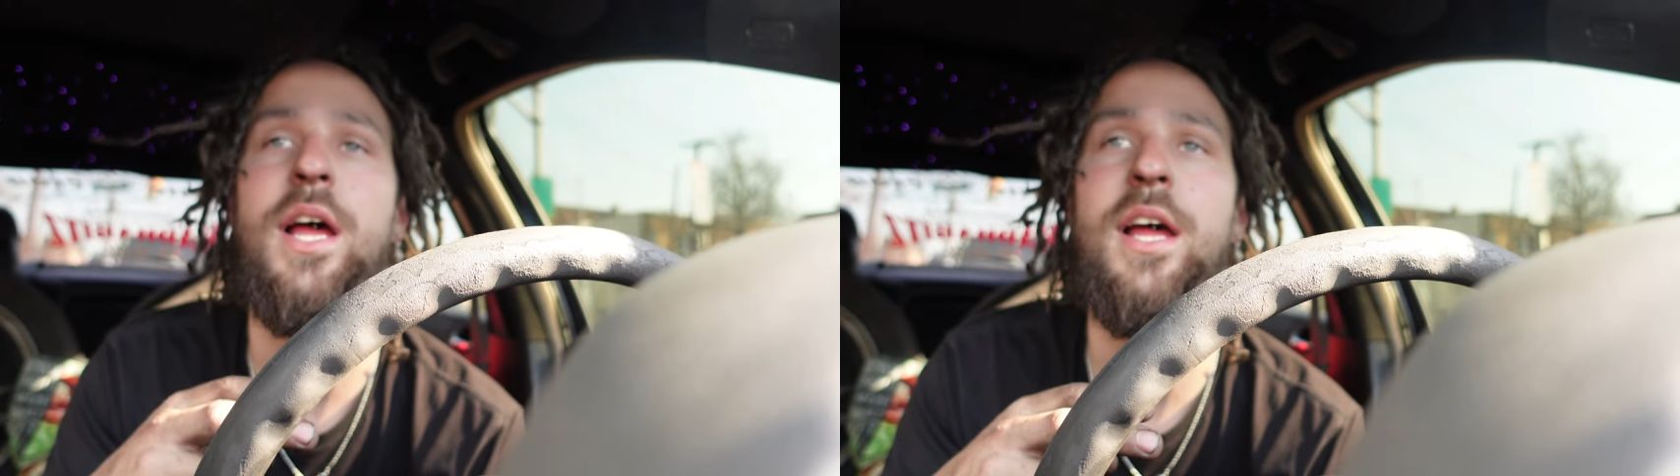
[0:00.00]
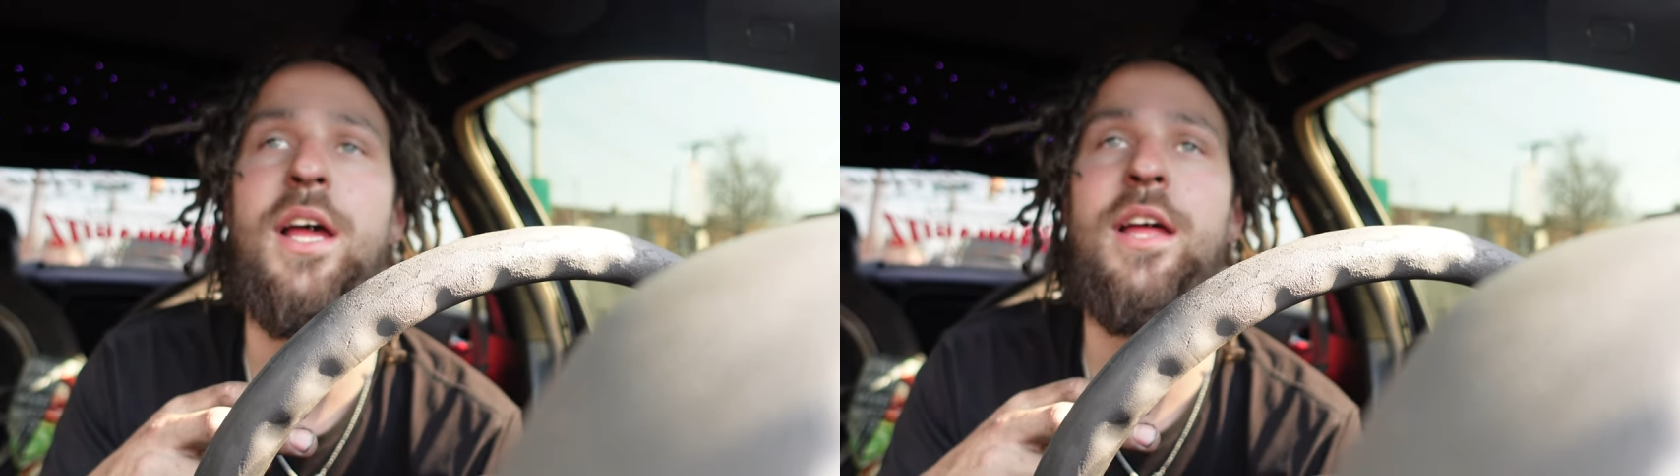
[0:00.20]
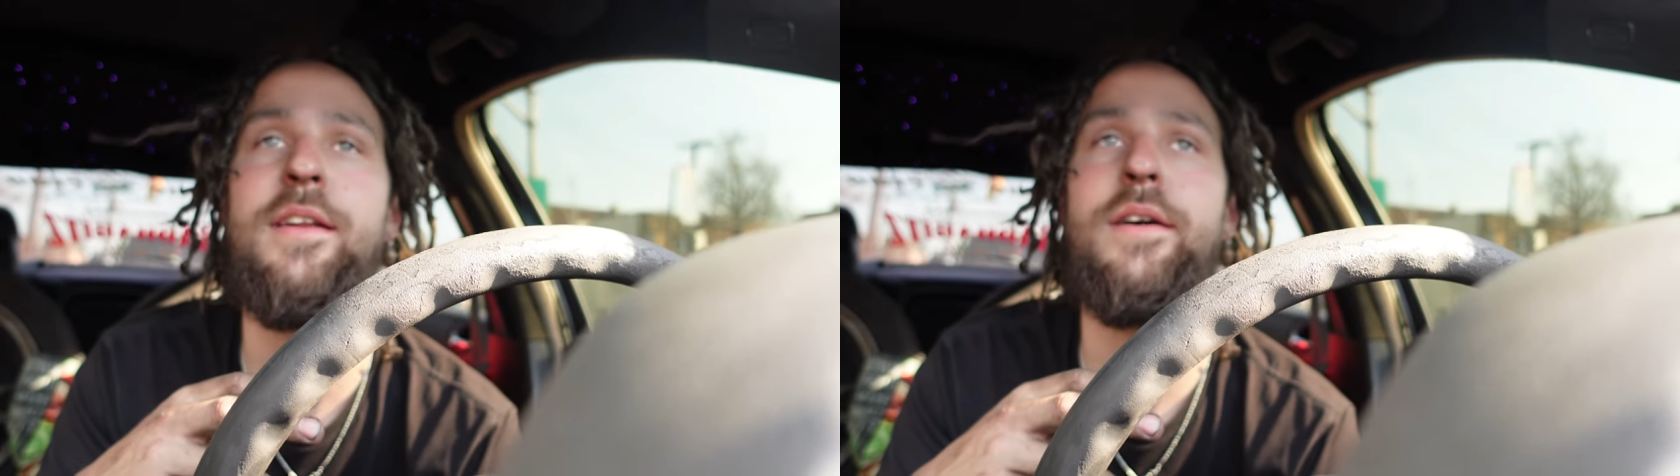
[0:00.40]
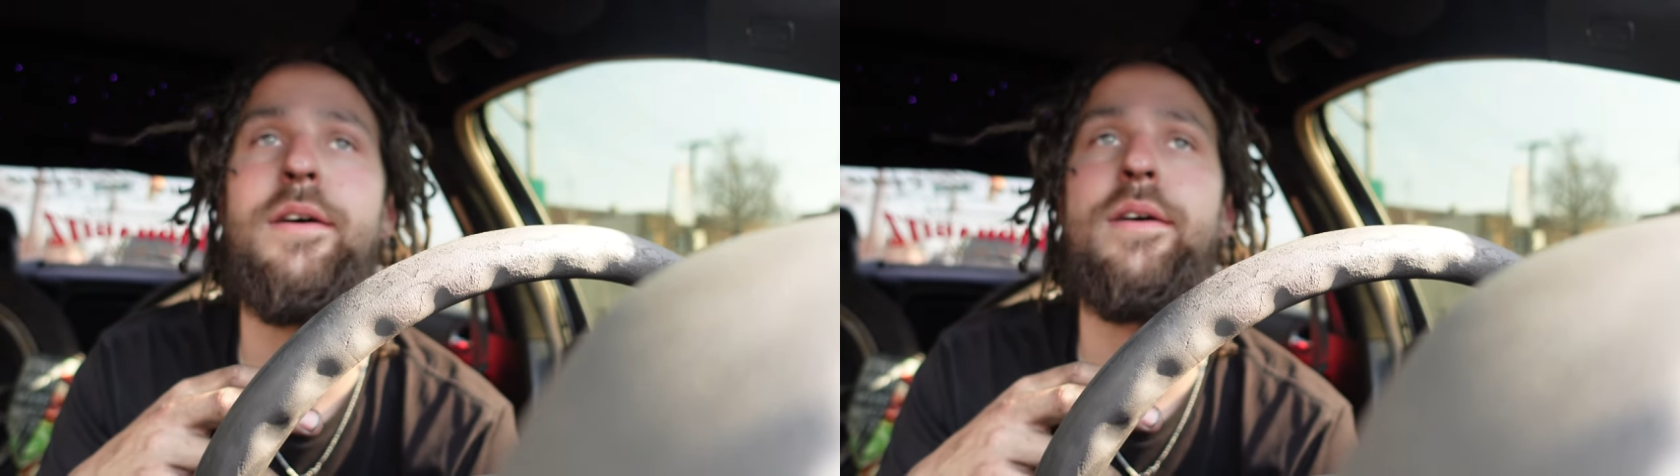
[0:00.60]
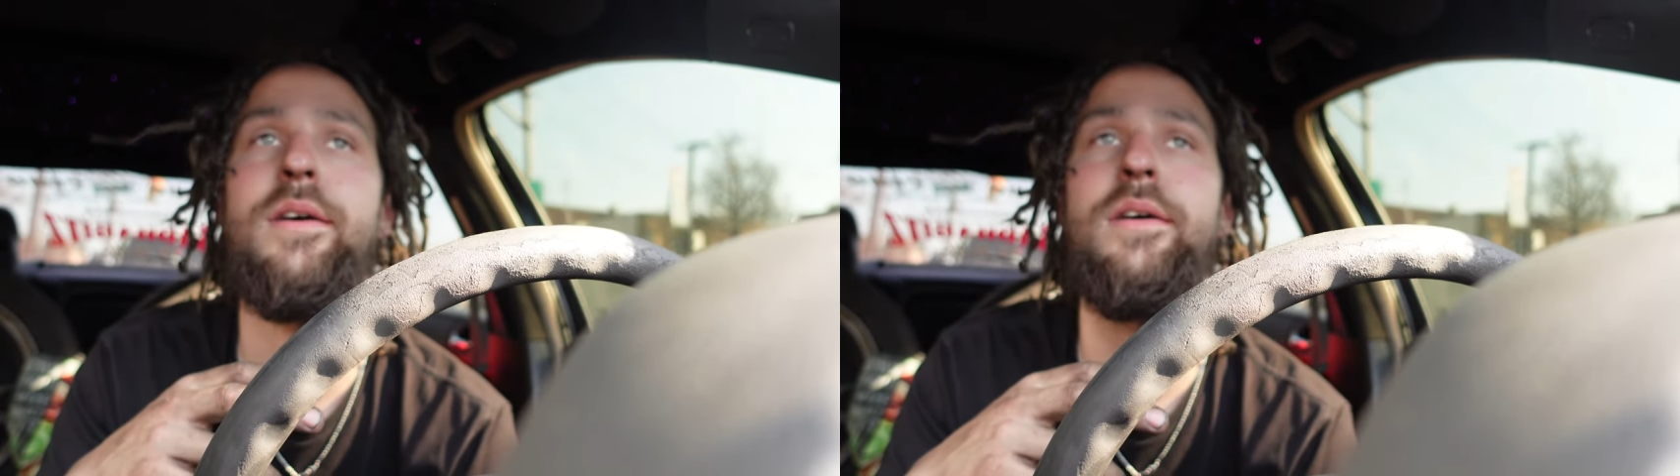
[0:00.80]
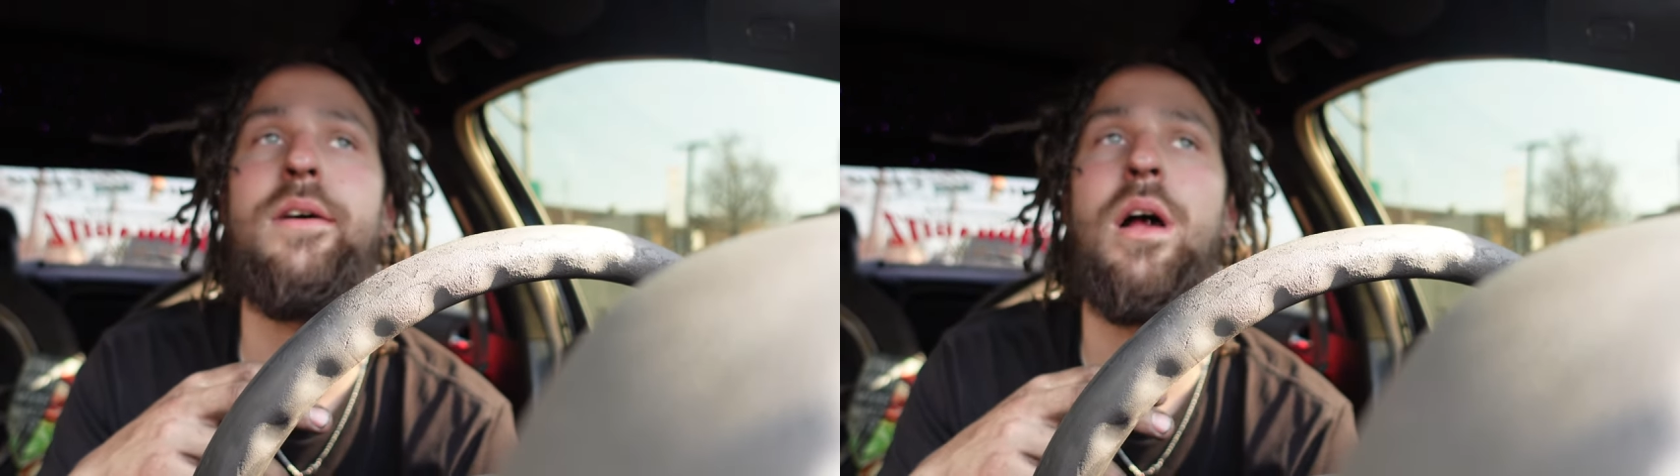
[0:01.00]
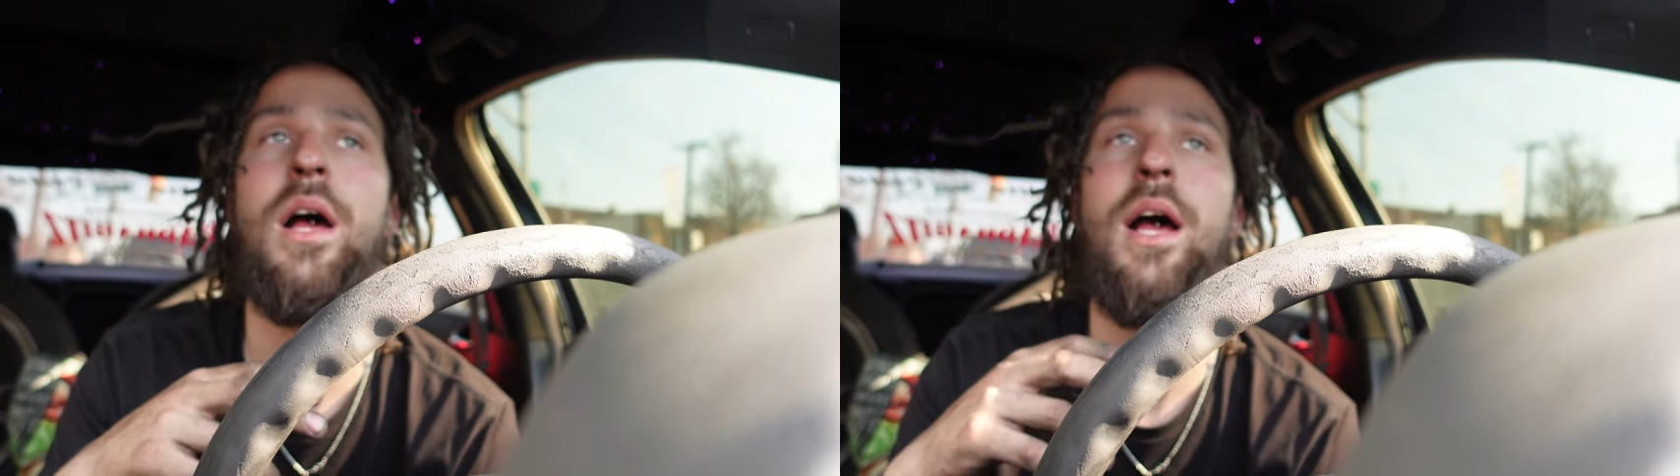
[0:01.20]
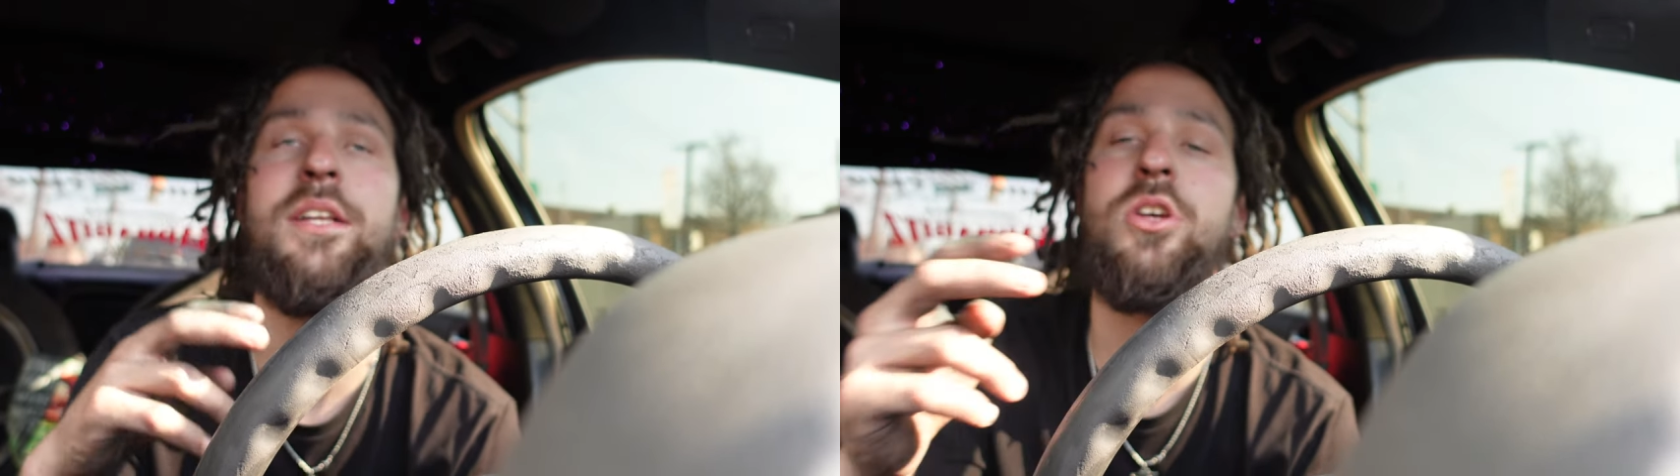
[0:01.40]
And
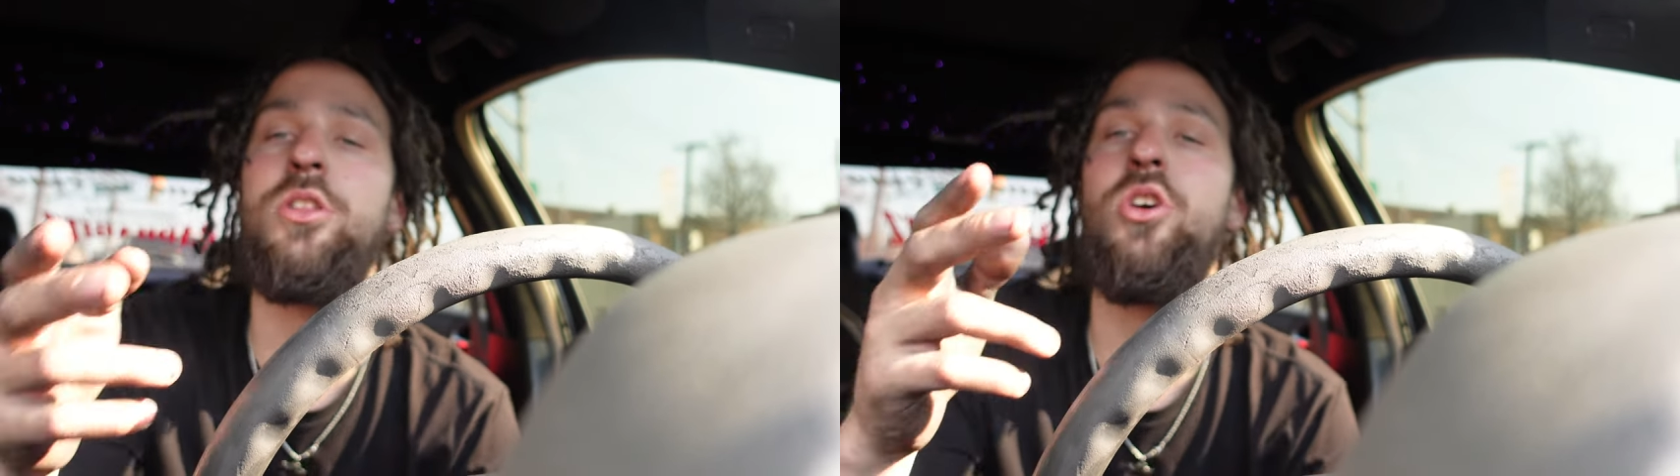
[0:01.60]
I took